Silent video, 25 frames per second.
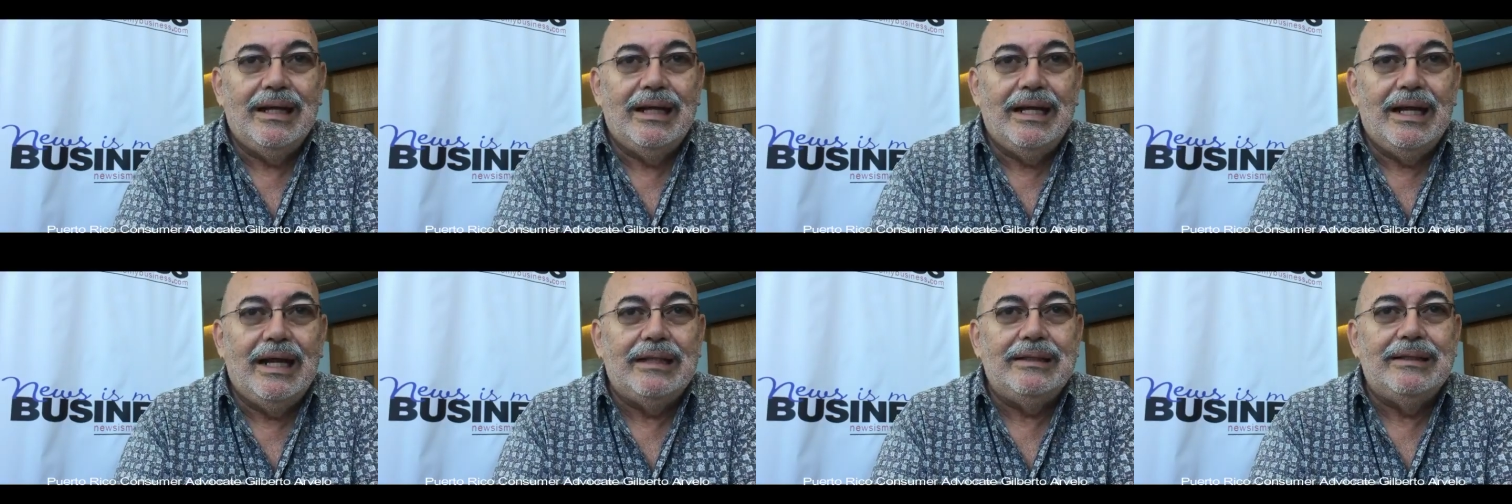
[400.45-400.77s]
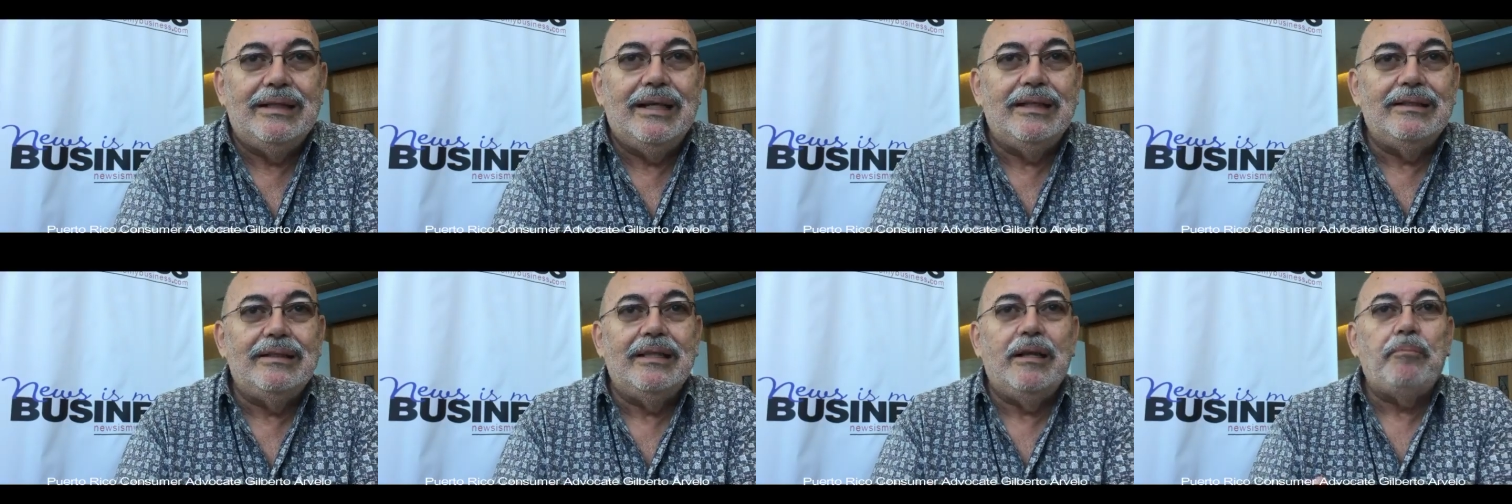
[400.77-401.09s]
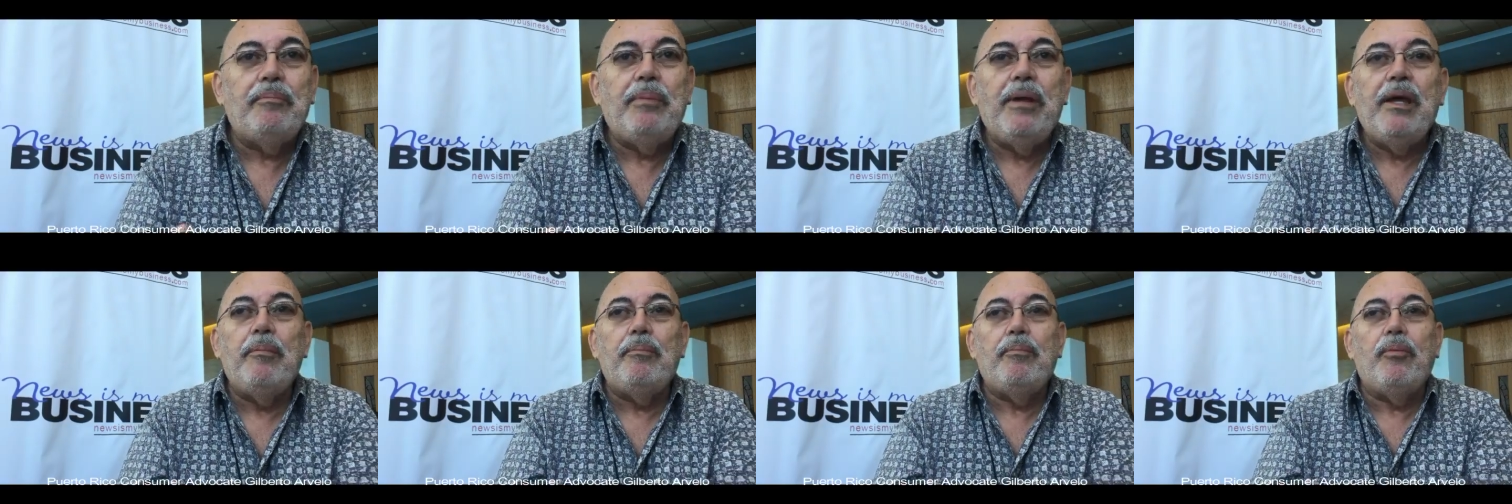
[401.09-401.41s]
And then the
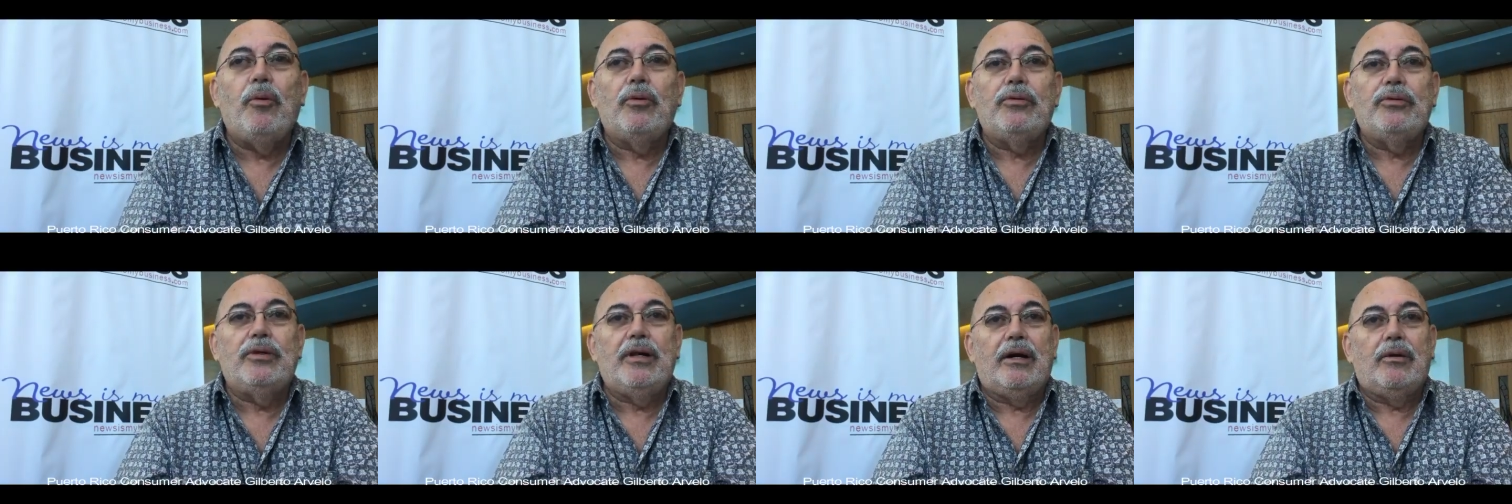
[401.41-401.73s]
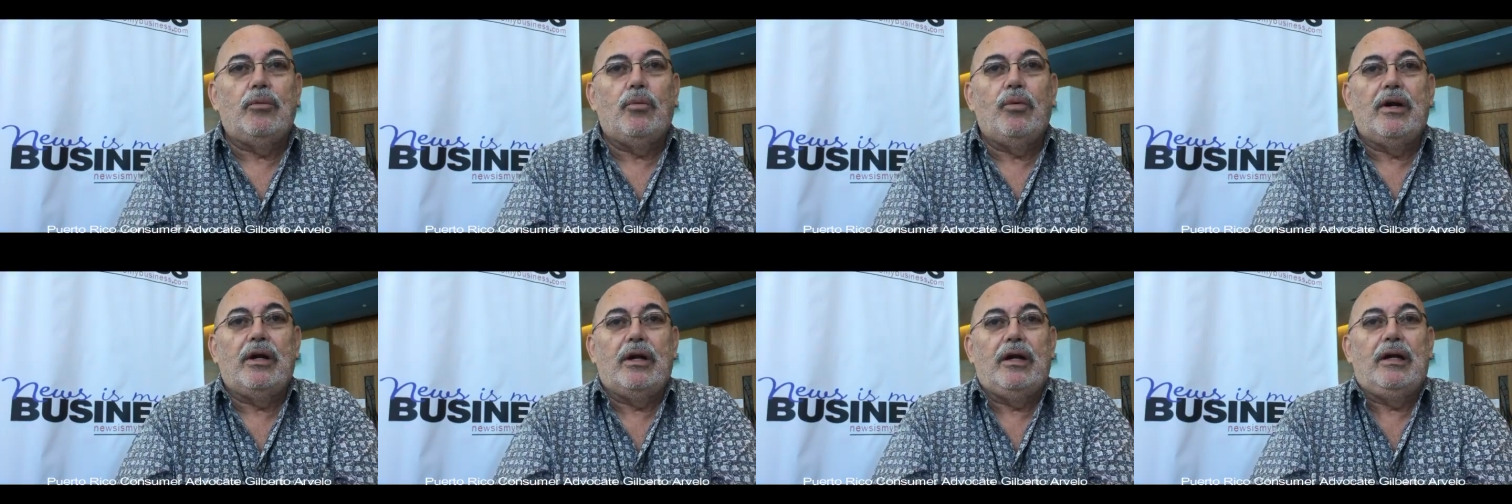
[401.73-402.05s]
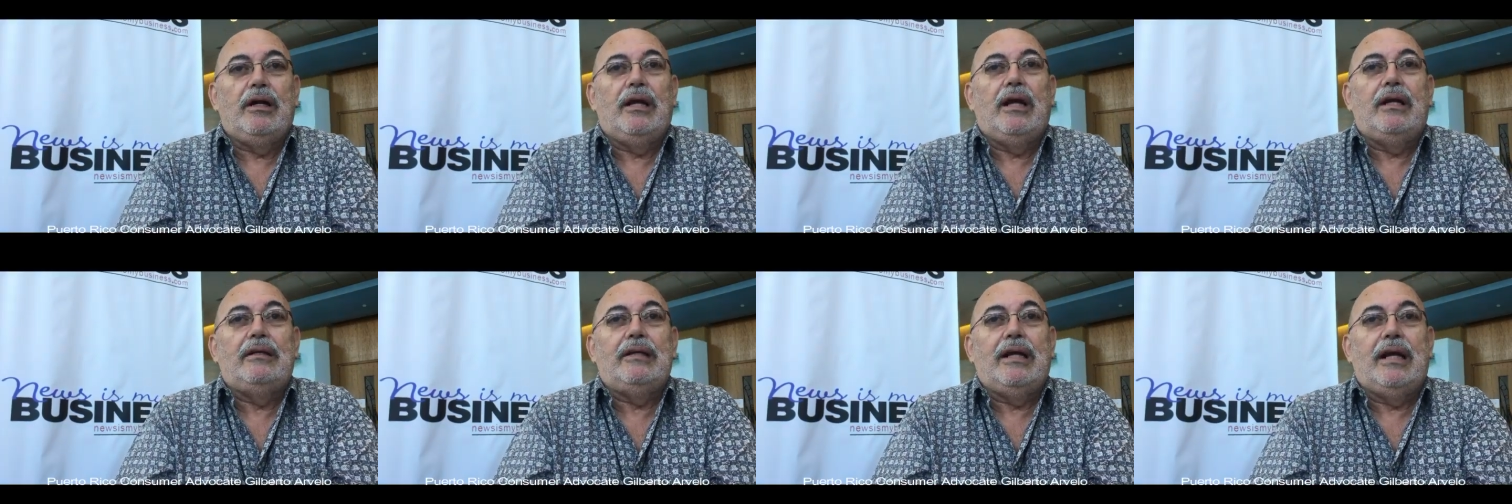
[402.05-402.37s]
people that were,
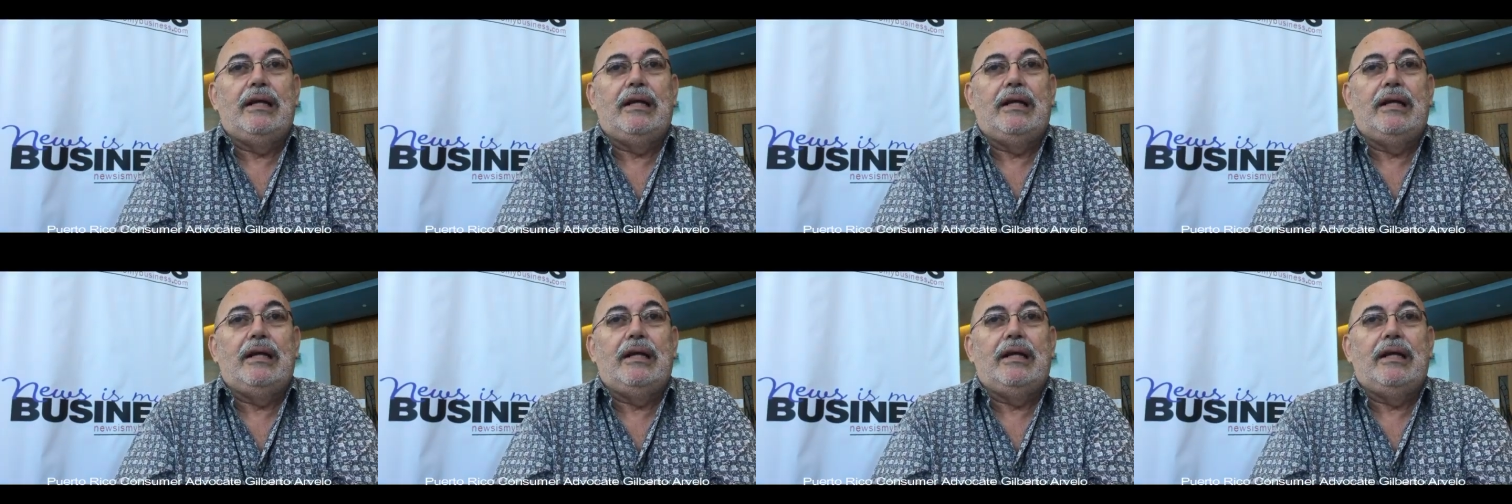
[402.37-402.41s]
and,